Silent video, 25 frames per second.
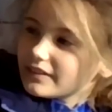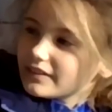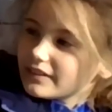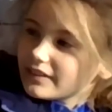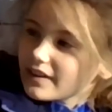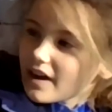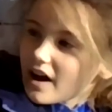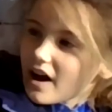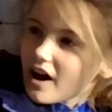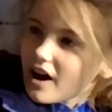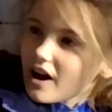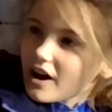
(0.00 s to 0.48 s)

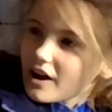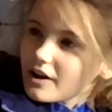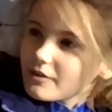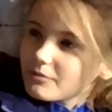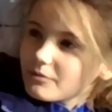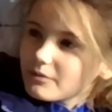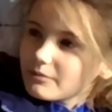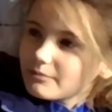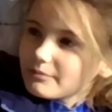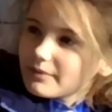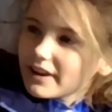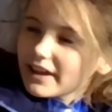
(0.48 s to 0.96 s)
Yeah,
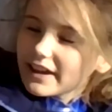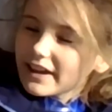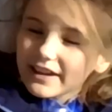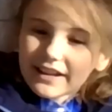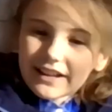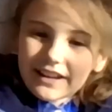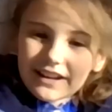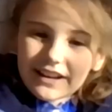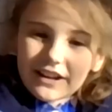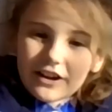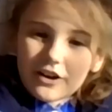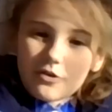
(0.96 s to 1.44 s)
I've been
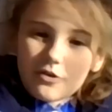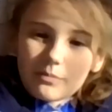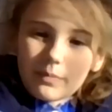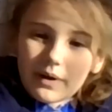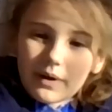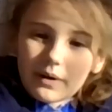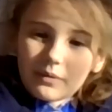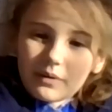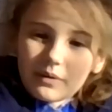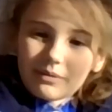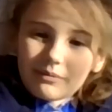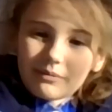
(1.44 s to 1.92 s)
playing a little
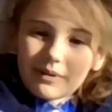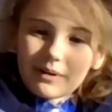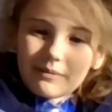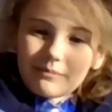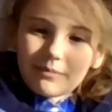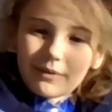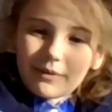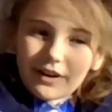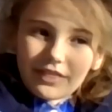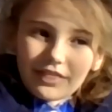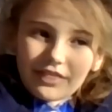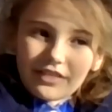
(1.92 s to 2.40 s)
bit with my
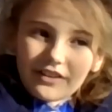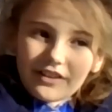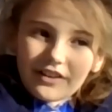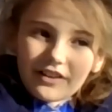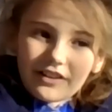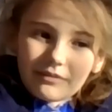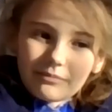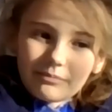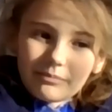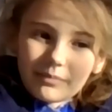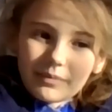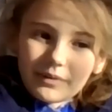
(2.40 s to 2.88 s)

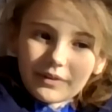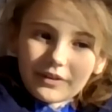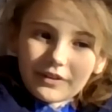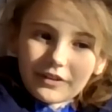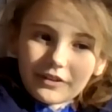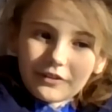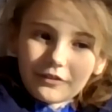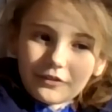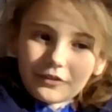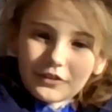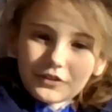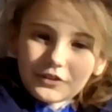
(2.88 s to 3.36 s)
brother,
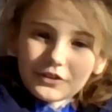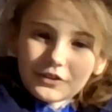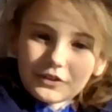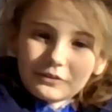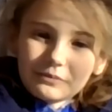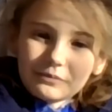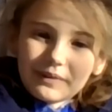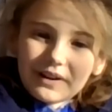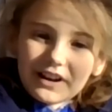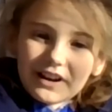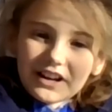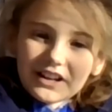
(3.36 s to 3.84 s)
but not
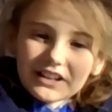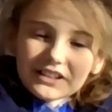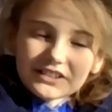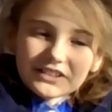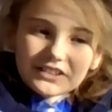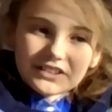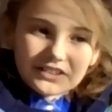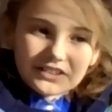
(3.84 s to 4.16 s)
too much.